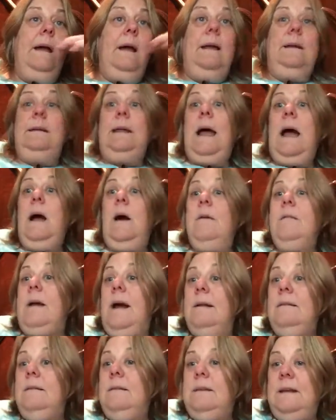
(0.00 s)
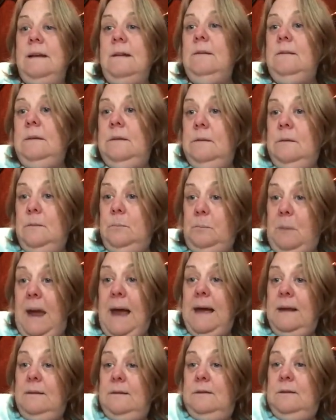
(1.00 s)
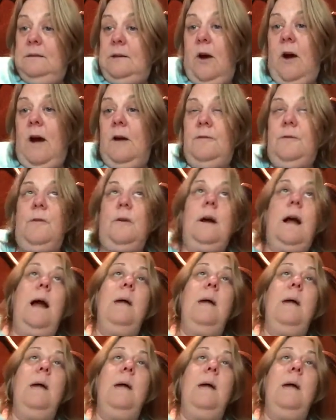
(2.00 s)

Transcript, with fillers: And now I've got six beds to offer.